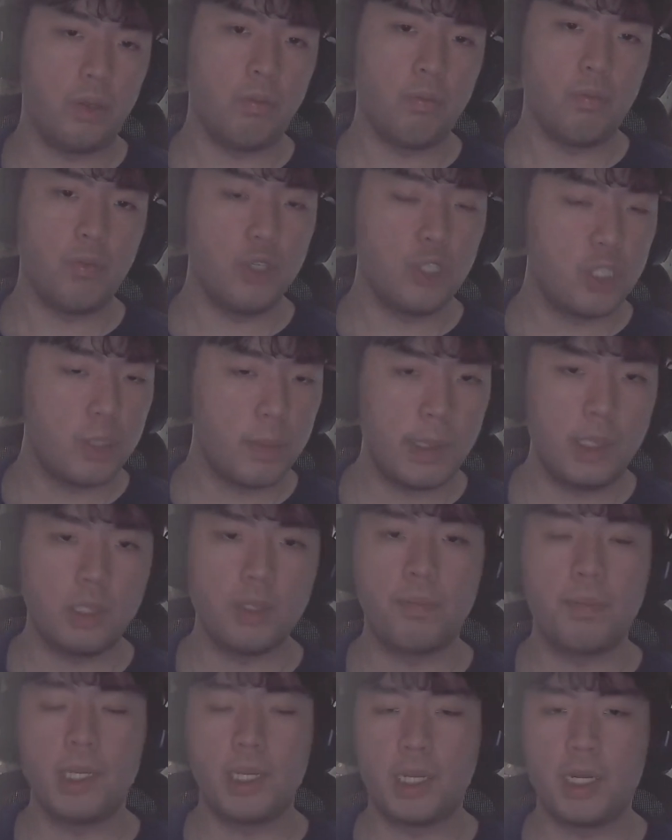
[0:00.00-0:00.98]
be able to
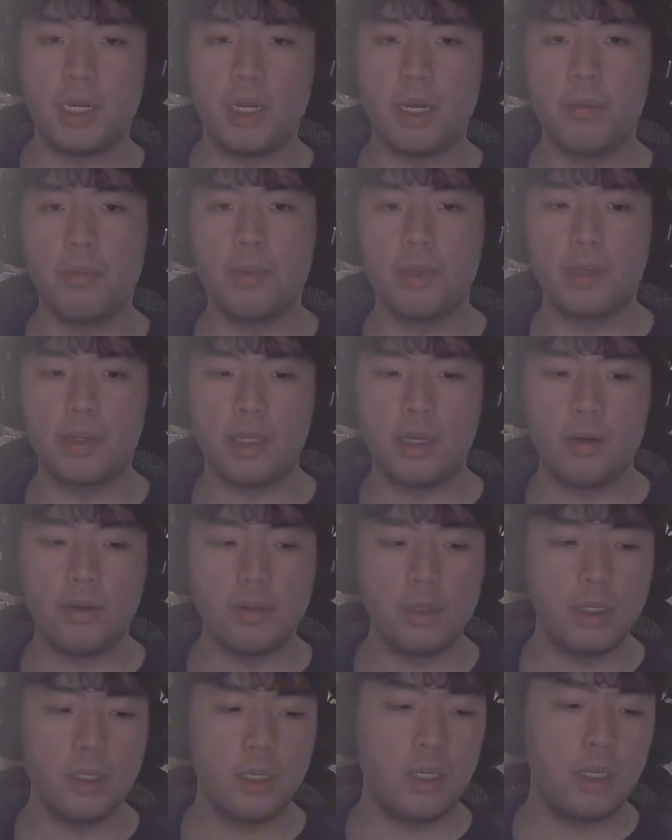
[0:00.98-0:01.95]
pick it up without
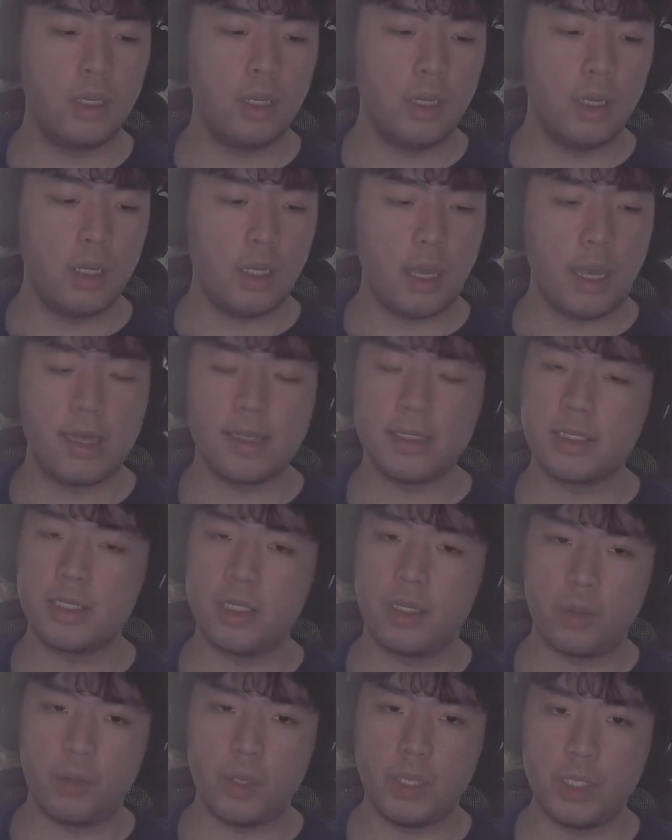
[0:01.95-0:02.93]
asking
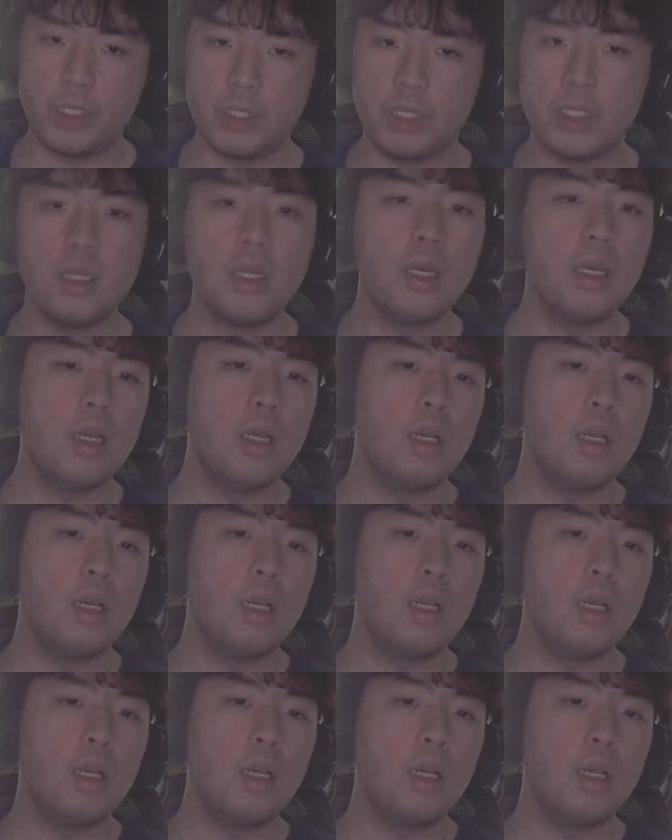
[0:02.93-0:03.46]
the question.